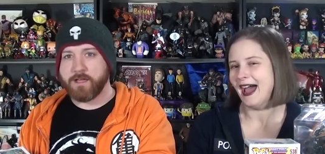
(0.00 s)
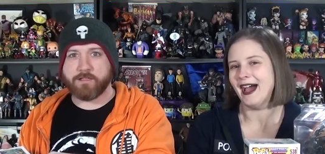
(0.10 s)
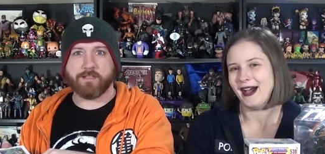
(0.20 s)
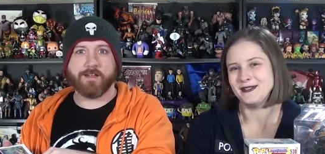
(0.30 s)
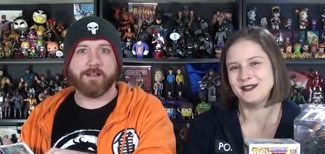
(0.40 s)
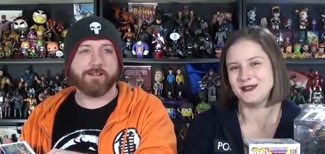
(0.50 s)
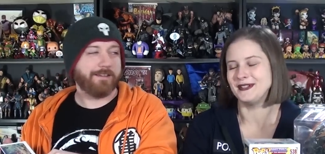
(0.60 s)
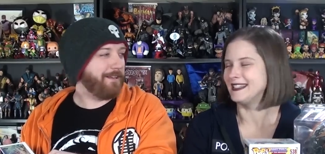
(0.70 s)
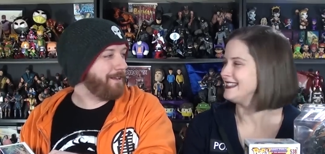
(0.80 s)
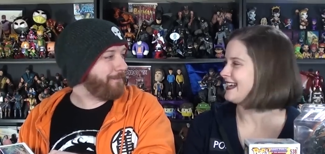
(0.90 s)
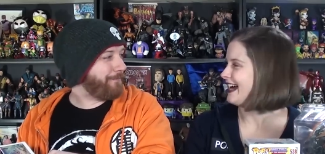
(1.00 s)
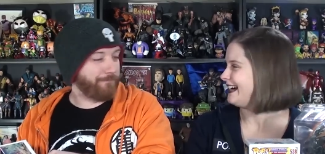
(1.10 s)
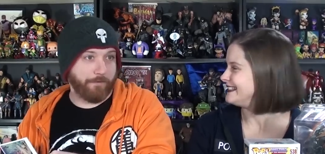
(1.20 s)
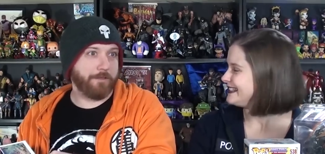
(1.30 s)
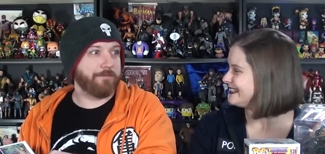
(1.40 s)
Speaker 1: he's how cool is he's
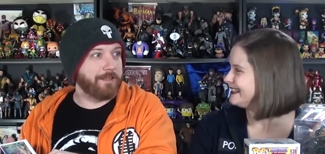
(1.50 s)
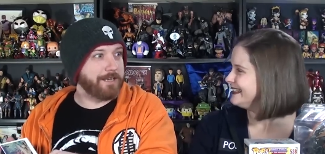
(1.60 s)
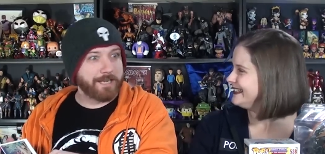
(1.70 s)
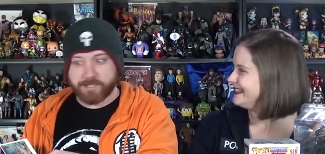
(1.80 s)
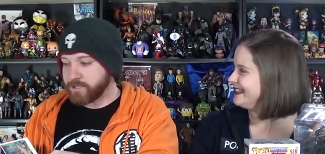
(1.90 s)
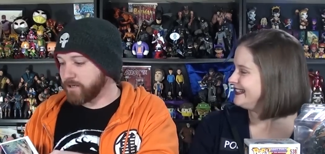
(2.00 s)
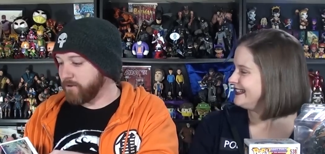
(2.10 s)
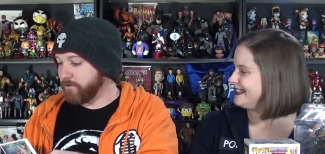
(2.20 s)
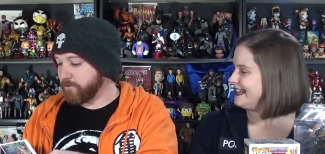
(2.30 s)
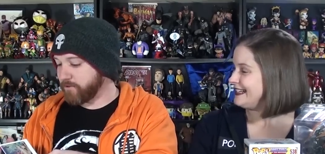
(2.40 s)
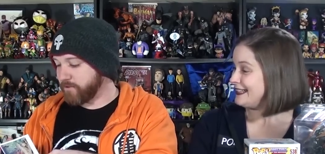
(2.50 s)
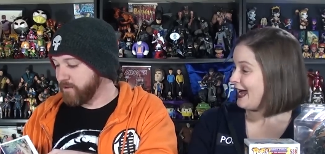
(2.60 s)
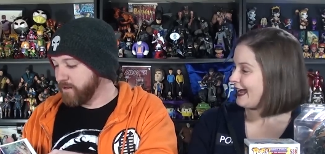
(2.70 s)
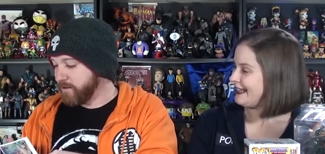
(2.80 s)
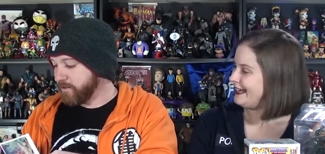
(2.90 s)
that? Friends the Ninja Turtles.
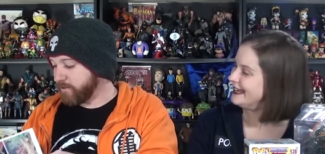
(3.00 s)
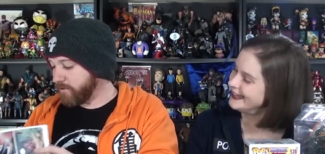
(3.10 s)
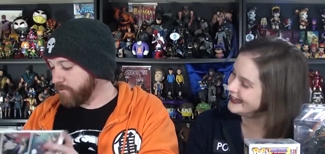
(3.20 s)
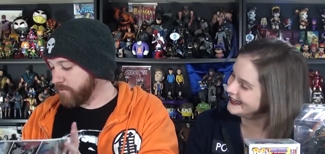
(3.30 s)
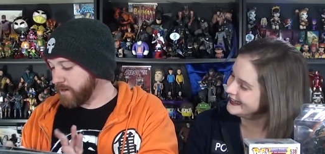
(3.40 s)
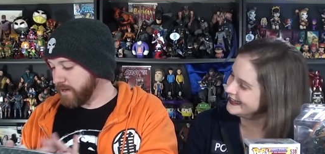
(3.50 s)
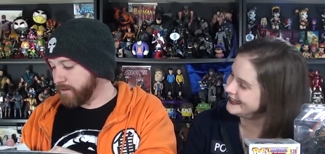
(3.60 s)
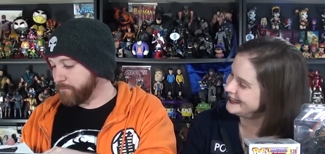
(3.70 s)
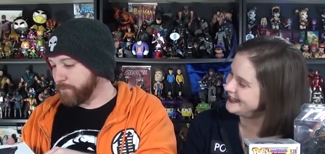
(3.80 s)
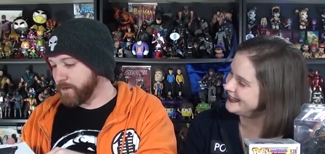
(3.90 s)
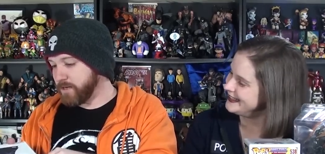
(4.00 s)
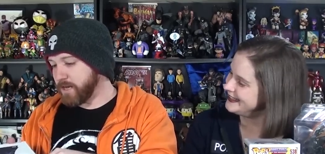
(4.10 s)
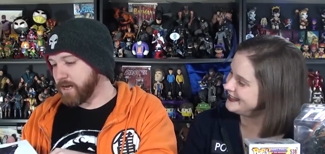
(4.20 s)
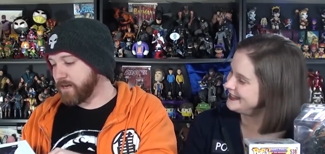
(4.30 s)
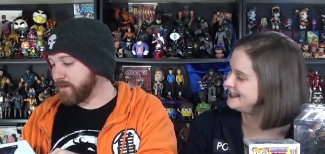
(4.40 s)
Exactly. So, uh, but
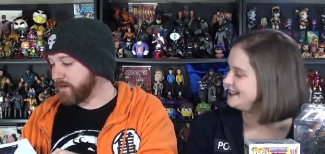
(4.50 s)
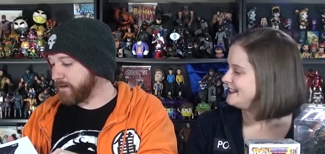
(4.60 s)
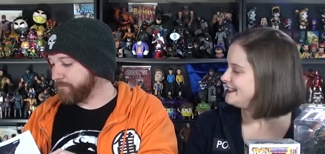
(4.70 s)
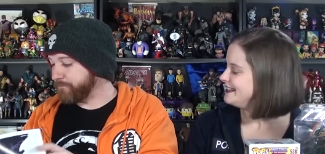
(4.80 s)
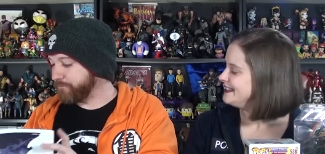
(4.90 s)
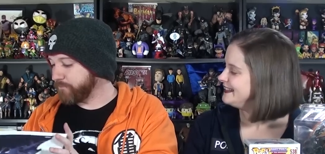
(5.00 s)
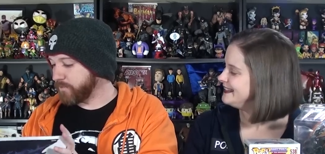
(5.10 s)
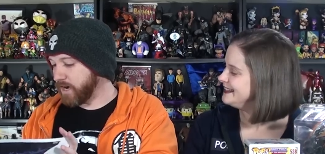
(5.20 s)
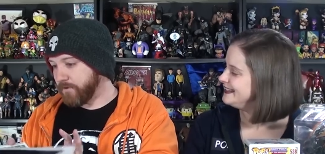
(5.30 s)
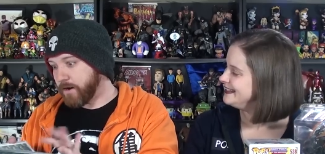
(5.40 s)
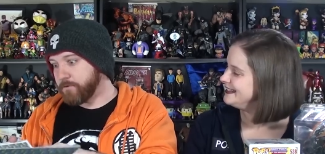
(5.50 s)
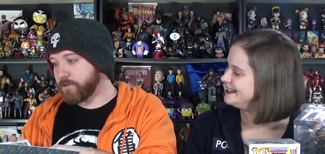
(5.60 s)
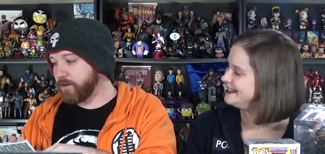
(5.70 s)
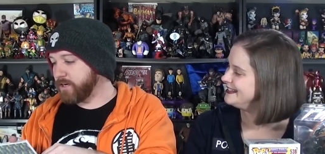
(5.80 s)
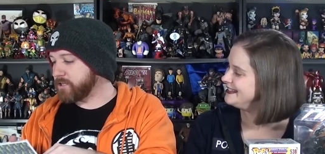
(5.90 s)
yeah, um, I've
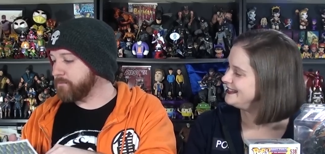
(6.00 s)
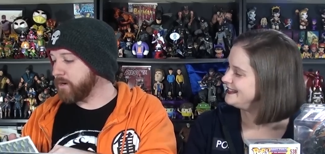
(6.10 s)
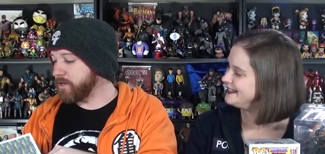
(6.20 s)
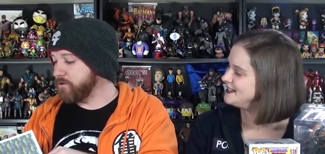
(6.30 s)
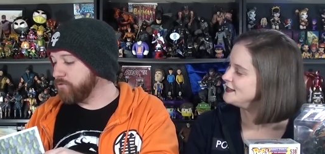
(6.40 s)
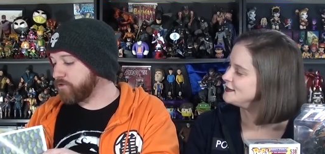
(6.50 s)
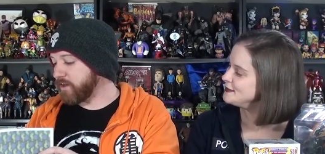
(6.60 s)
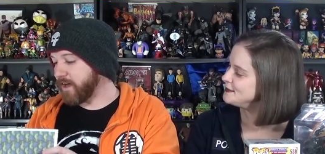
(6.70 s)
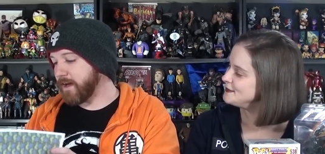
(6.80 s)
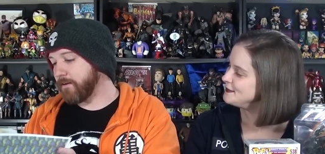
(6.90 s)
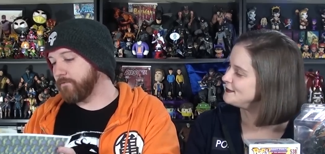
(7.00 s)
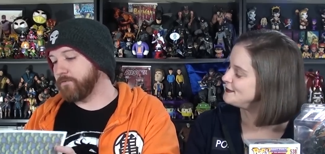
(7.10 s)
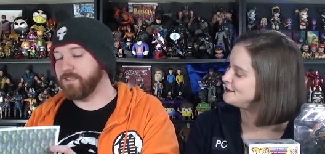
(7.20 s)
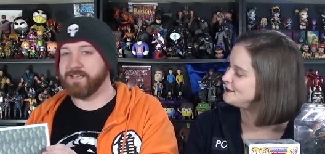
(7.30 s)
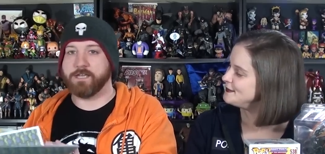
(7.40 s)
always liked him. I used to have
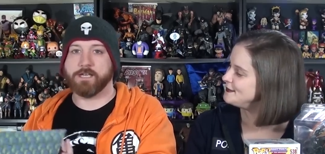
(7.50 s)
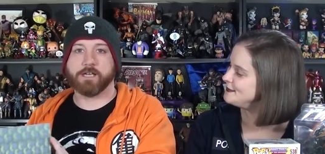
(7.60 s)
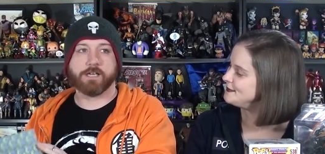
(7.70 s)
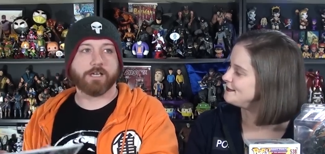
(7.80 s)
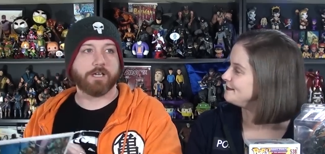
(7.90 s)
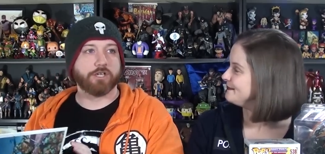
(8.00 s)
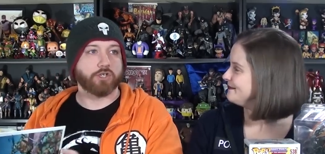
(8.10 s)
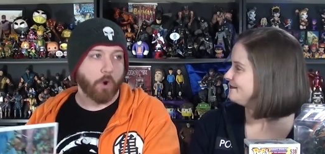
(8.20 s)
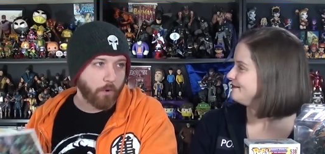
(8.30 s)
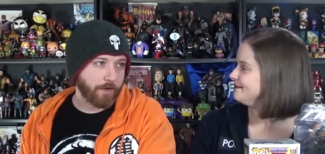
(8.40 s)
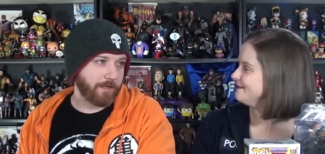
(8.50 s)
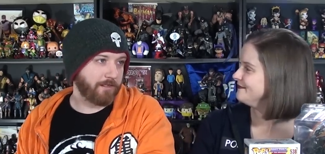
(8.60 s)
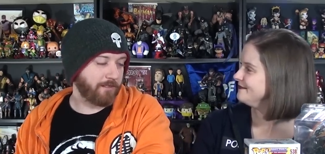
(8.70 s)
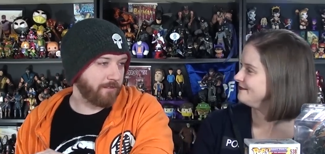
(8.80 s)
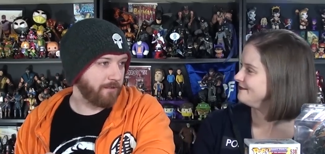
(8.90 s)
the
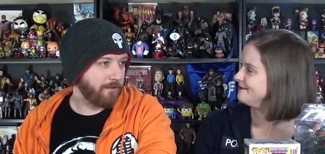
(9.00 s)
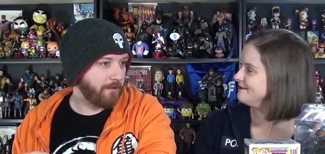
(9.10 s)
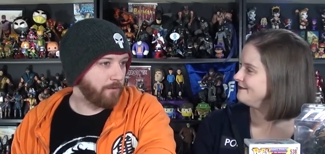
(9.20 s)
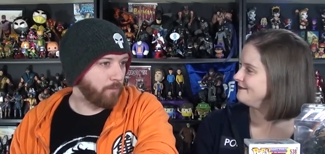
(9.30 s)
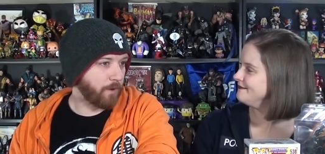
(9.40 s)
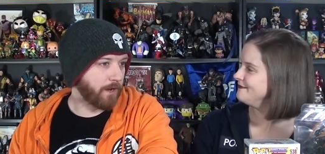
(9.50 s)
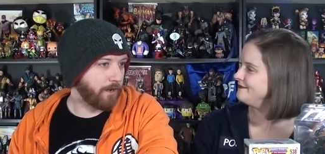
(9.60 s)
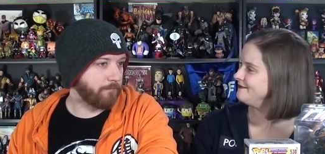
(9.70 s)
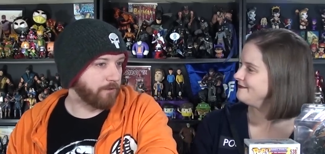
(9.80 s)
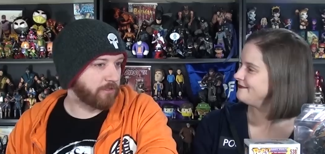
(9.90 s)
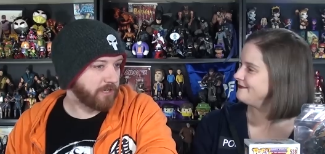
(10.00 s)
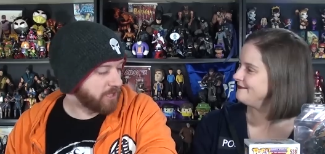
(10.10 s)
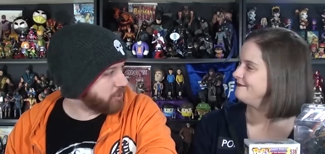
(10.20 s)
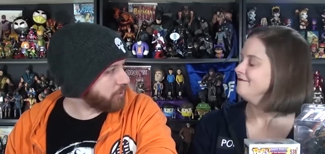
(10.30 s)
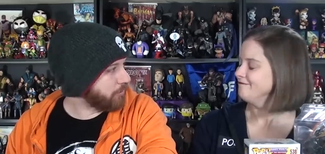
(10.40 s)
toys when I was the
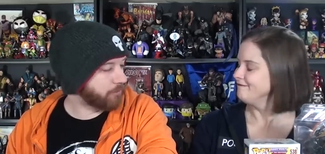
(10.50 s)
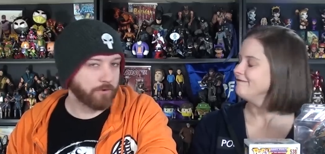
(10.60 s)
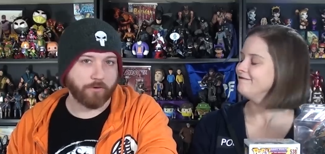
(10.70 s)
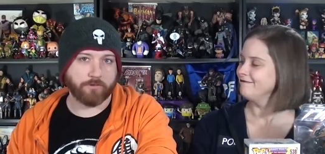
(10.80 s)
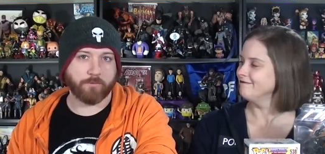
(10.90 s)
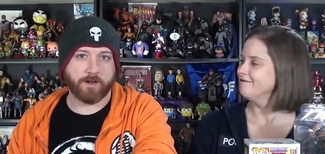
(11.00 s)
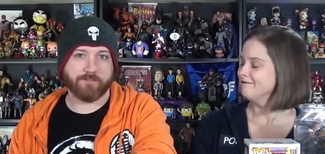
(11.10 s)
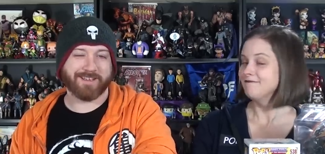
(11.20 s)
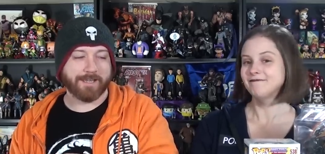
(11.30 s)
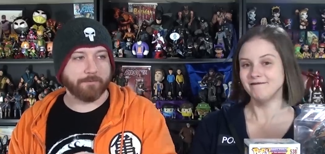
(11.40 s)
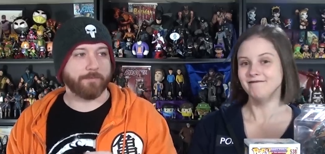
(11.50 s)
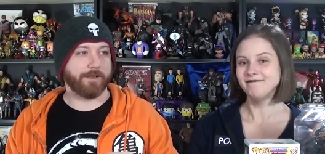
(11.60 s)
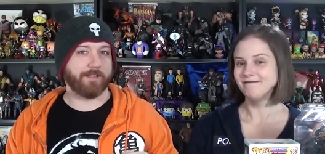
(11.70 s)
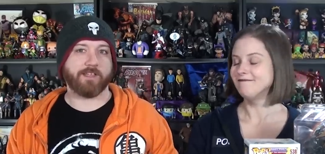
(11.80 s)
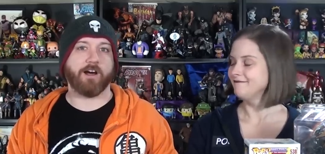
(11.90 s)
Ninja Turtle toys when I was a kid, but
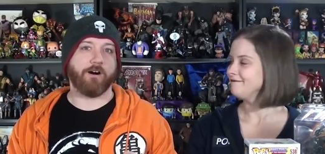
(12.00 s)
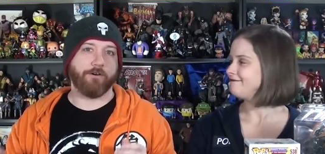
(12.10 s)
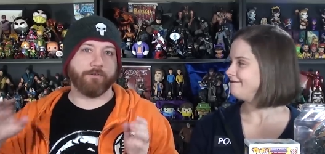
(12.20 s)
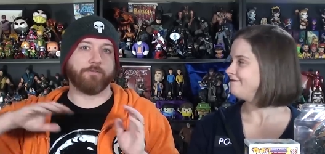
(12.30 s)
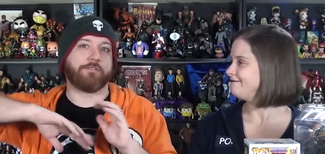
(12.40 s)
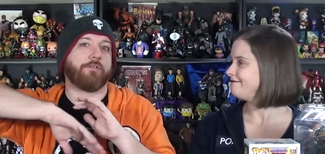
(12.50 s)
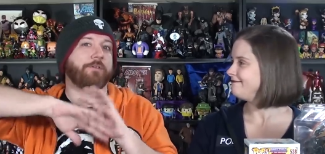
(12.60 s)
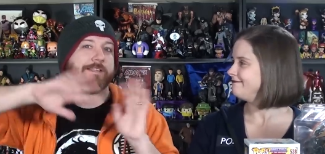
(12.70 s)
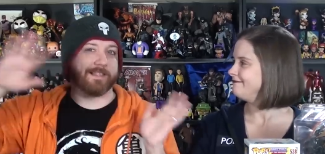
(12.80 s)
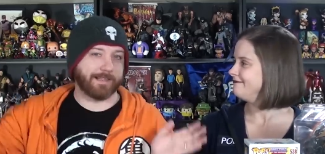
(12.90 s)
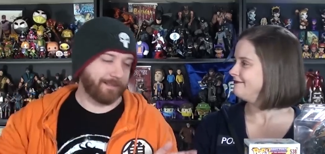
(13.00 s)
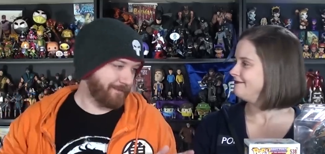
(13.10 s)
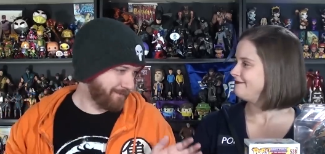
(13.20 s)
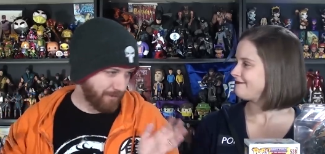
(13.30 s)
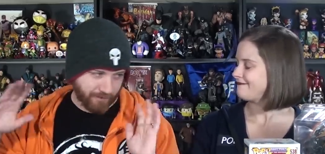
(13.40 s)
like I said all those toys
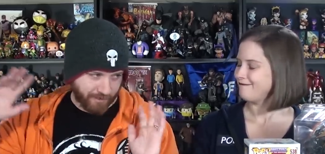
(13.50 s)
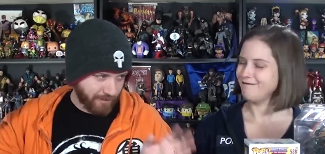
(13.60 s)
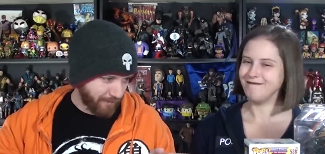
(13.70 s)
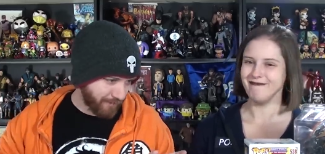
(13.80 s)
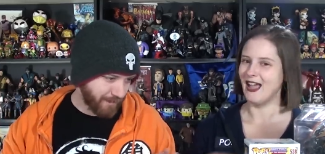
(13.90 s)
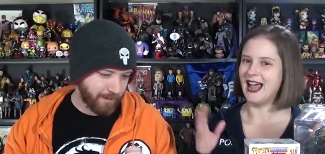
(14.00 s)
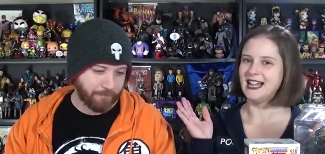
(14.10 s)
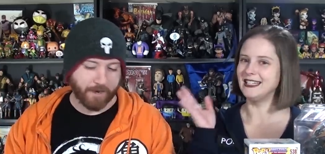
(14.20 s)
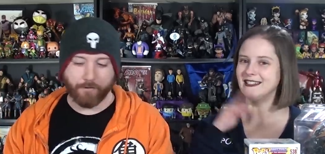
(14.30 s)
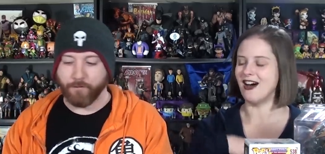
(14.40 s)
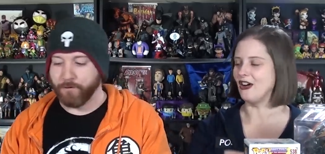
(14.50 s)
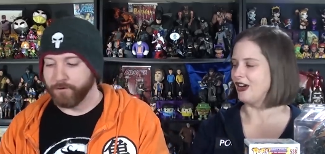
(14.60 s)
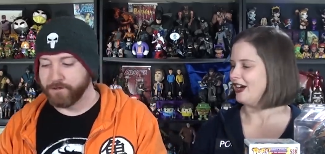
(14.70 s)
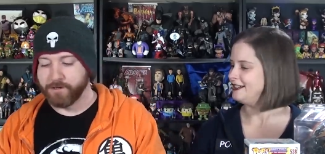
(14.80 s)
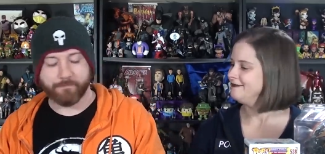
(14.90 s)
are, are gone. My Long old
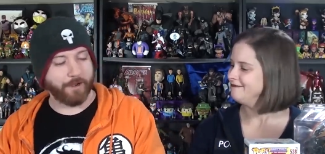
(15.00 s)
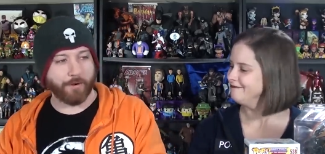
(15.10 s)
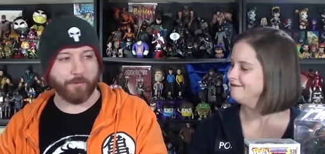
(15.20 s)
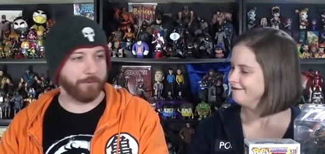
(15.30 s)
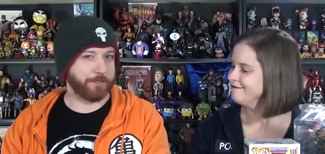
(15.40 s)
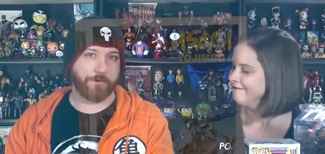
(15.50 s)
gone. my old